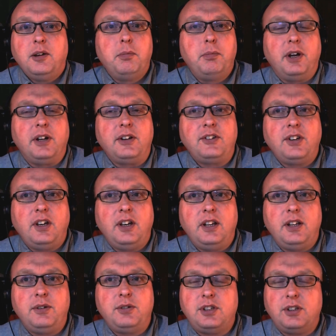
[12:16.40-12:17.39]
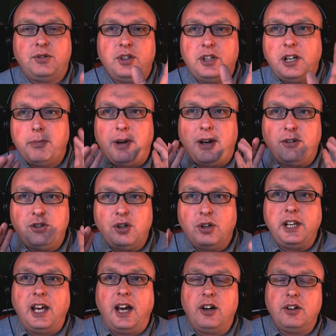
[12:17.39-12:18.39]
but it was something about
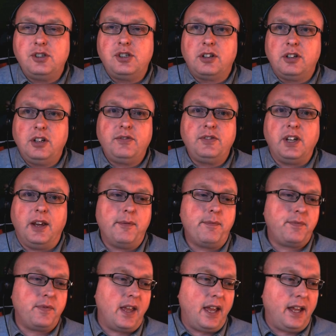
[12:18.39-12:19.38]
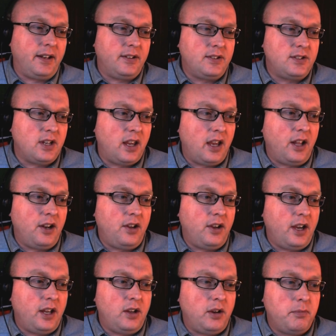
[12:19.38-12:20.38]
Chucky Egg. I just loved it, and
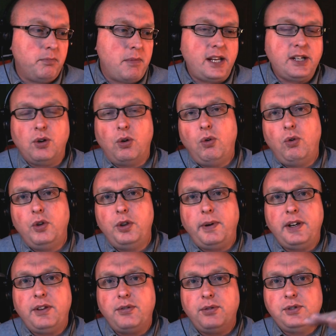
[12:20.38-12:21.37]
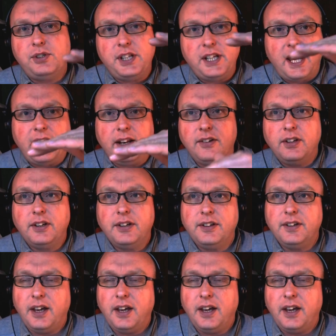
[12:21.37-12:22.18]
I made it all the way through to the end.